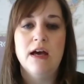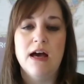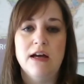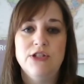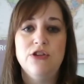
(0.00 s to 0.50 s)

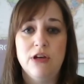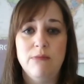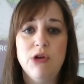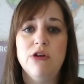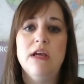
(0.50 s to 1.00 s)
to the
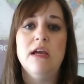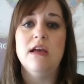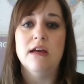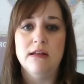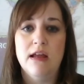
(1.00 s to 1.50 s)

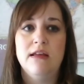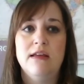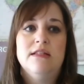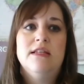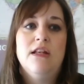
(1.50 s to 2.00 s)
community and
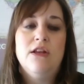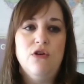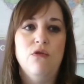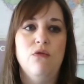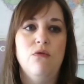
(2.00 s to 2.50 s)

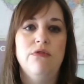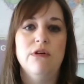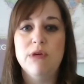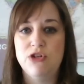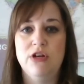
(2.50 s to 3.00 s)
continue the
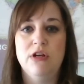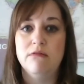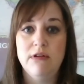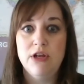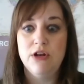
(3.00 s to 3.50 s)

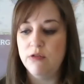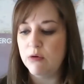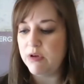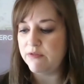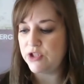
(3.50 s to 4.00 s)
mission,
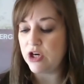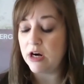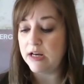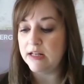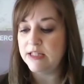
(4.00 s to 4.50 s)
that we've
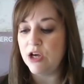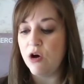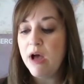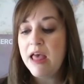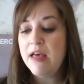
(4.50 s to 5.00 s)
started.
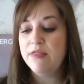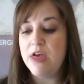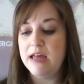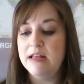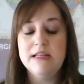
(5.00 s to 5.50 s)
So
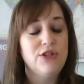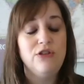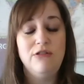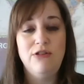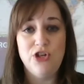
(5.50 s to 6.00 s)
that is
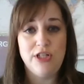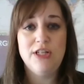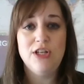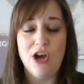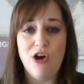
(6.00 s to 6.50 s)
good
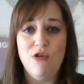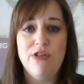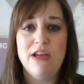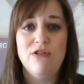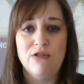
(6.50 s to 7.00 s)
to know
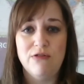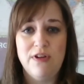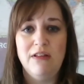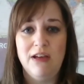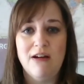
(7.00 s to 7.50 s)
that you're
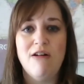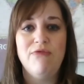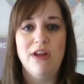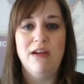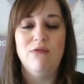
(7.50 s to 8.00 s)
feeling
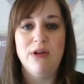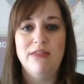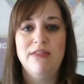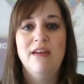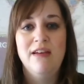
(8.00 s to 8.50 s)
confident with
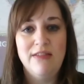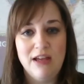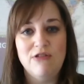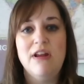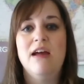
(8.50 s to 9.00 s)
the
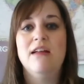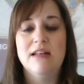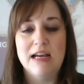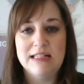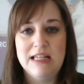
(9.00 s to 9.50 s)
internet
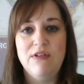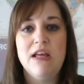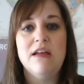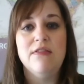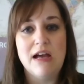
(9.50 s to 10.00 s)

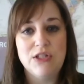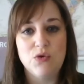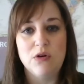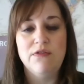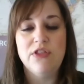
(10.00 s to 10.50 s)
connectivity and that
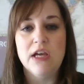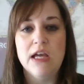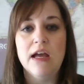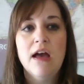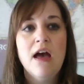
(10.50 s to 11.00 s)
sort of
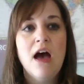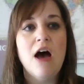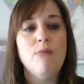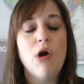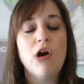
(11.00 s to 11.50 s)
thing.
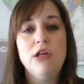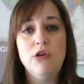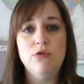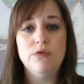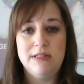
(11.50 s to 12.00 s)
Are
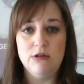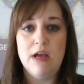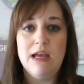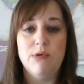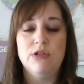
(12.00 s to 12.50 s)
you still
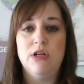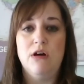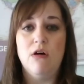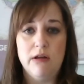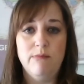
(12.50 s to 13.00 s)
able to
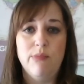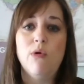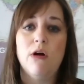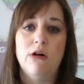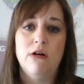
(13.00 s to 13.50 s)

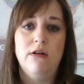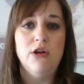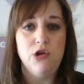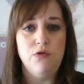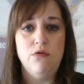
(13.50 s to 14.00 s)
onboard
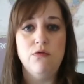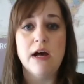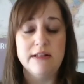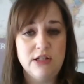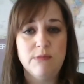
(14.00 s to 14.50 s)
new
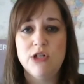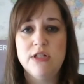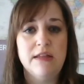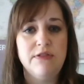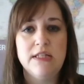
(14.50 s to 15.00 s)

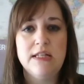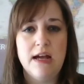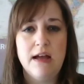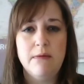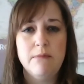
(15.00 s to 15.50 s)
customers at this
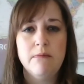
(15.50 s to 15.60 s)
time?